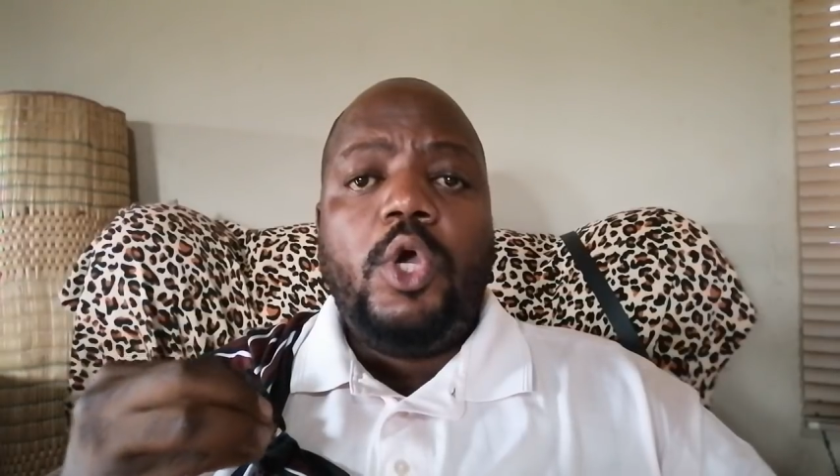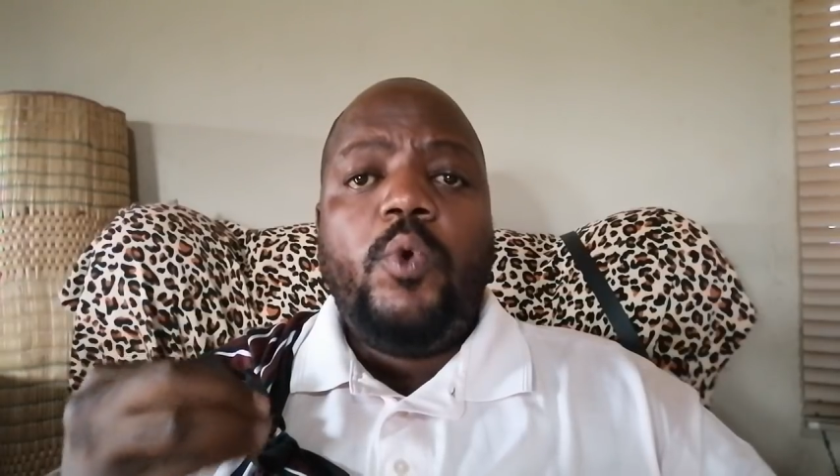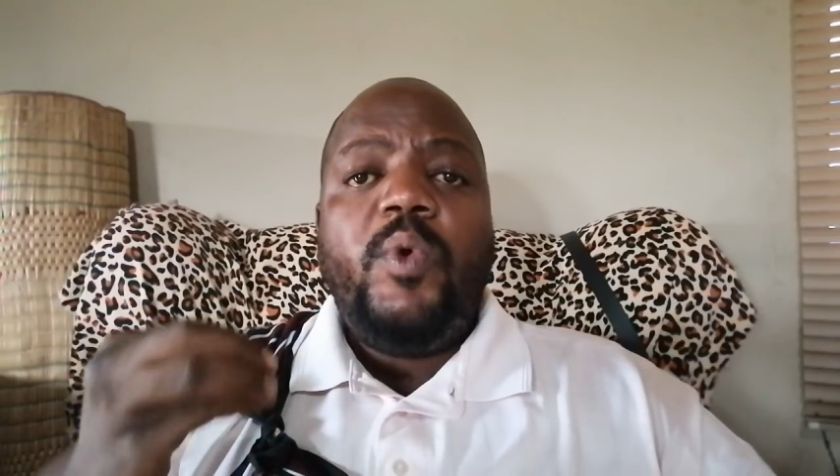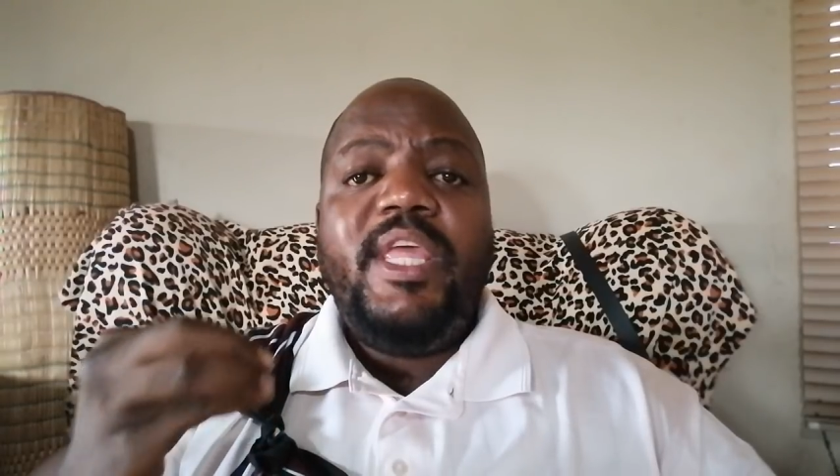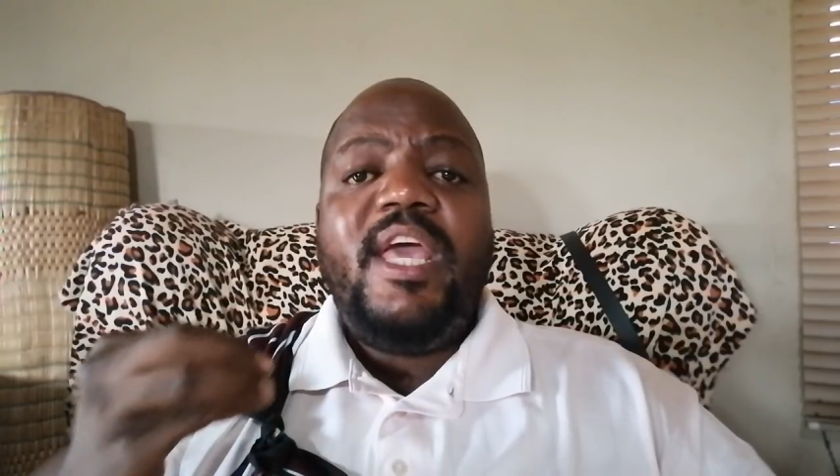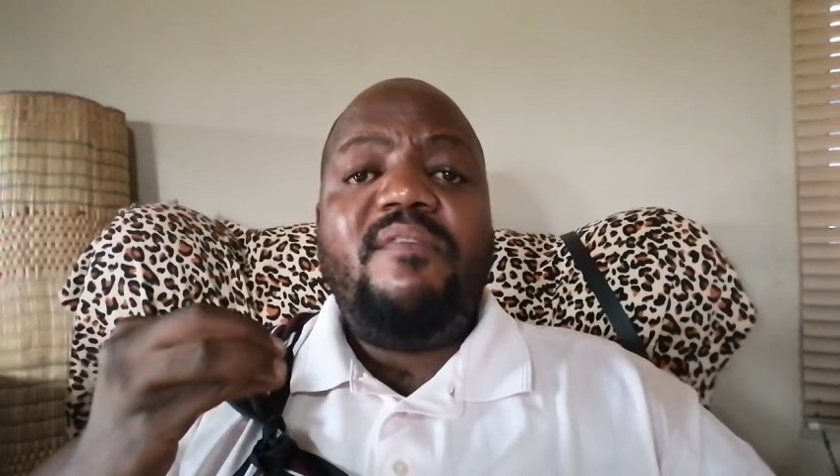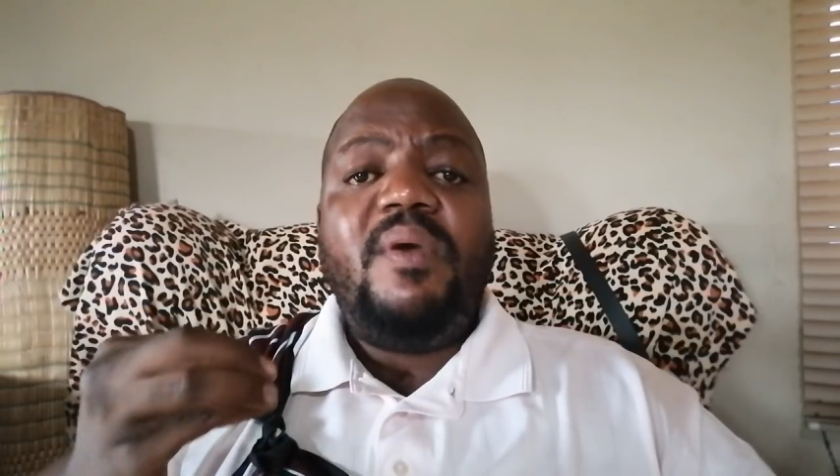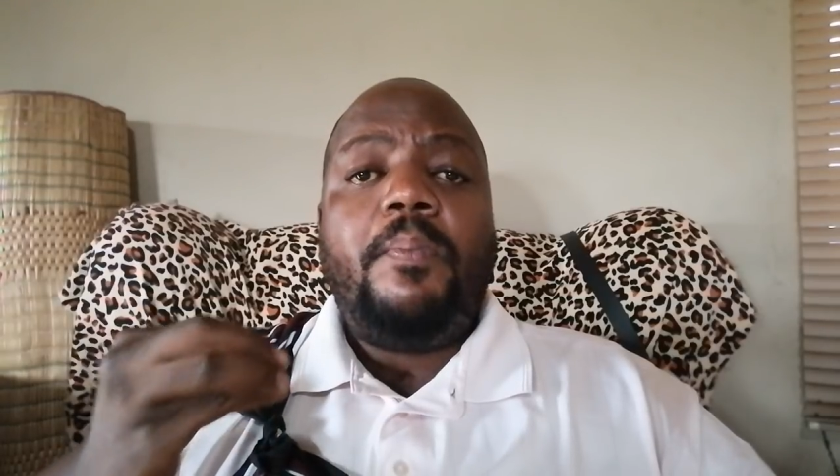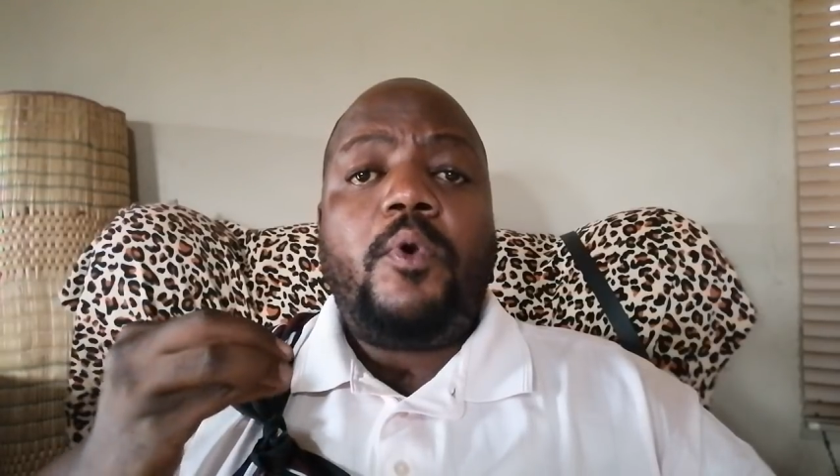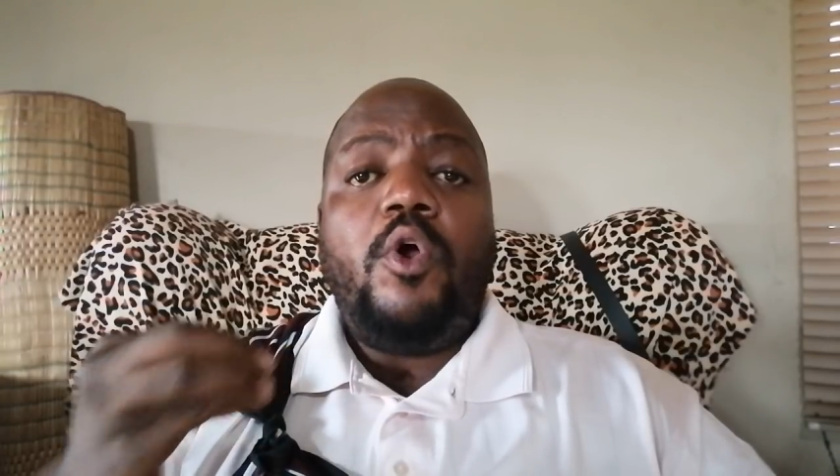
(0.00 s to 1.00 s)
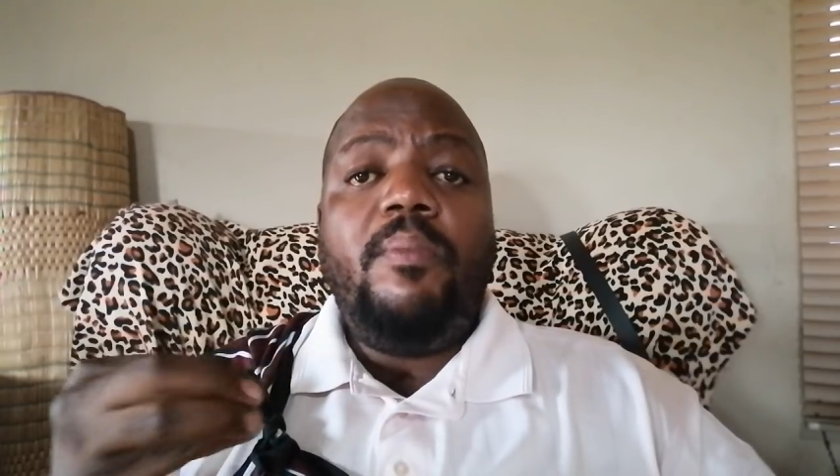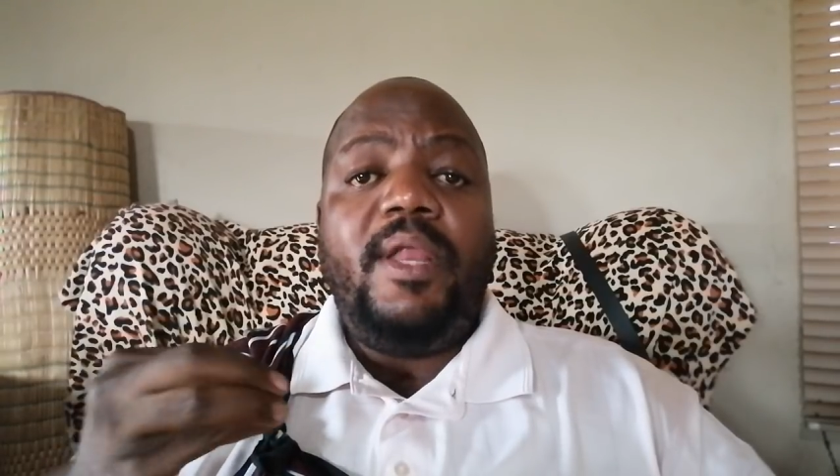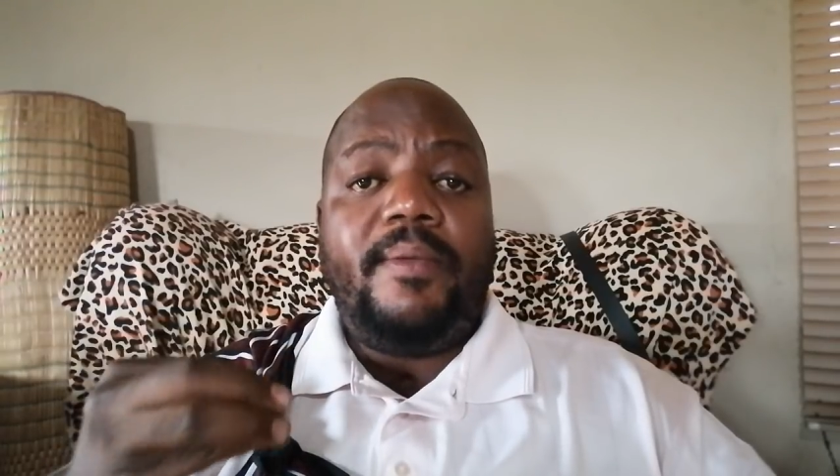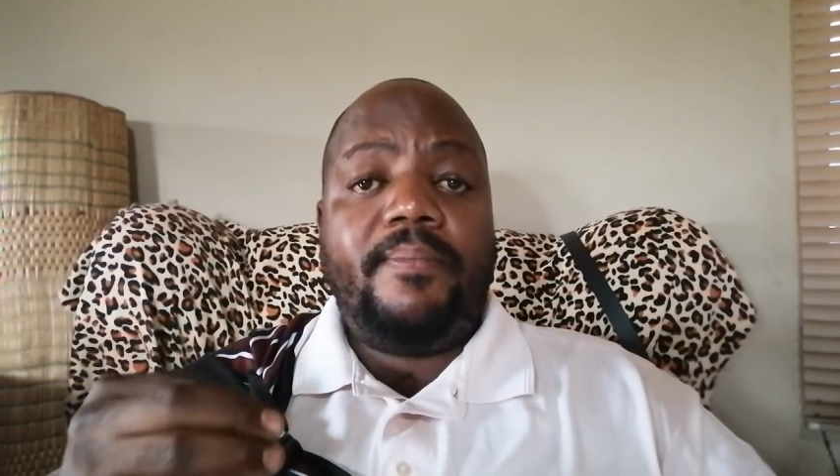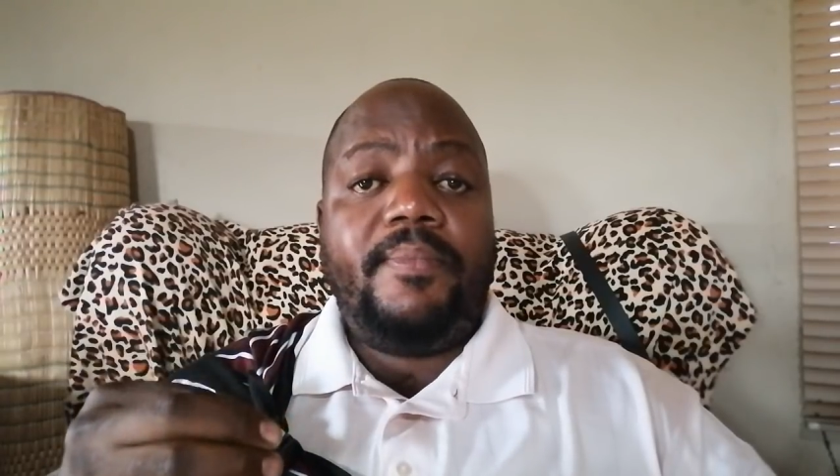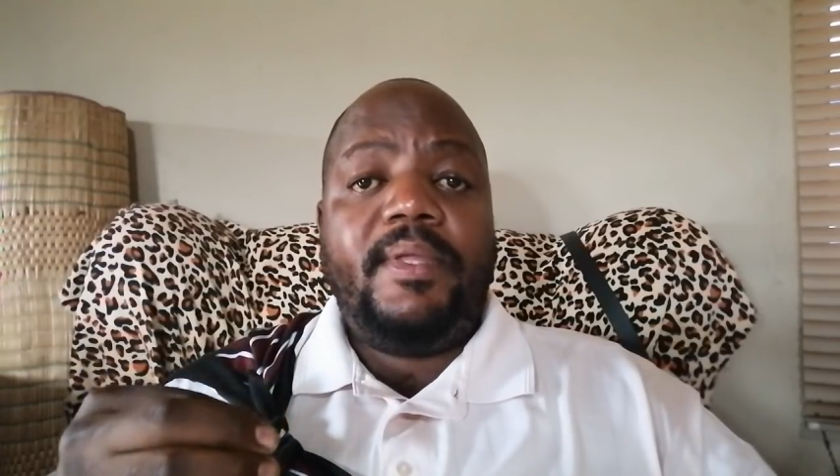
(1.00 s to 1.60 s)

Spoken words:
we have a problem.